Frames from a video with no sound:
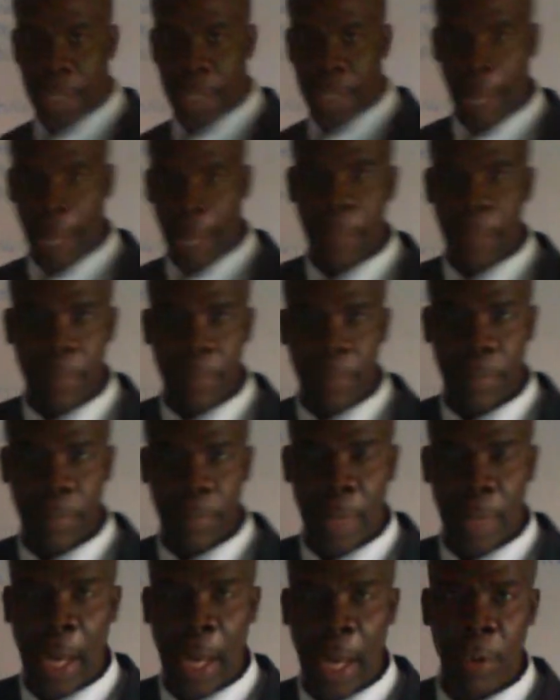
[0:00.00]
up.
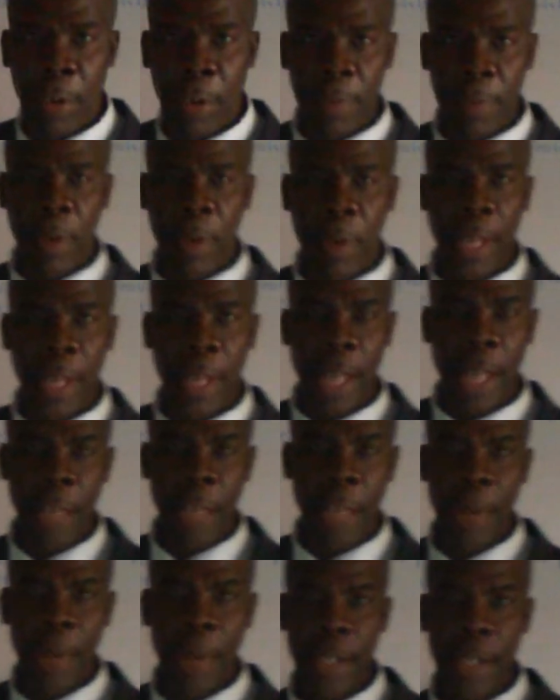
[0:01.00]
Are you with me on that
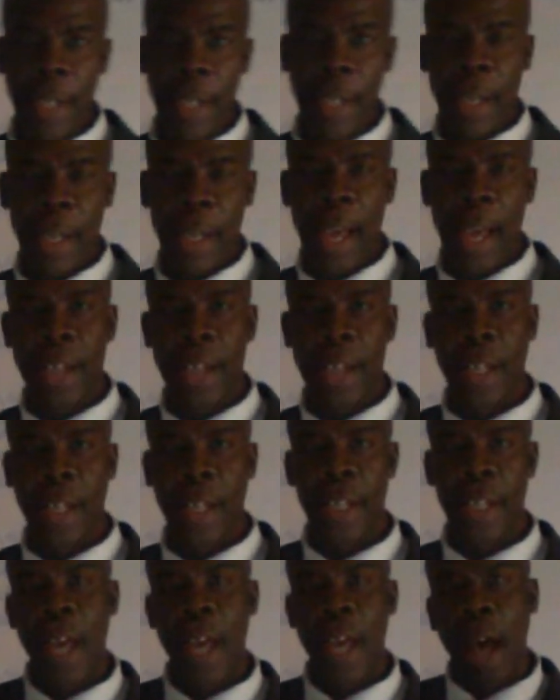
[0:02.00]
aspect? Excellent.
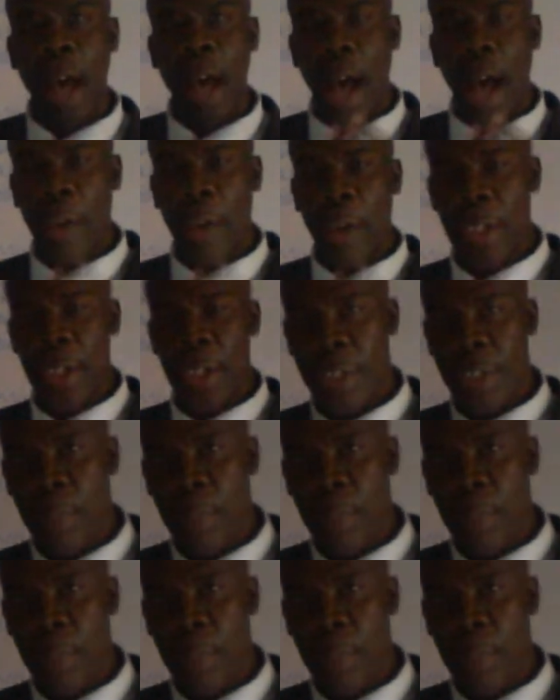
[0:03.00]
I'll just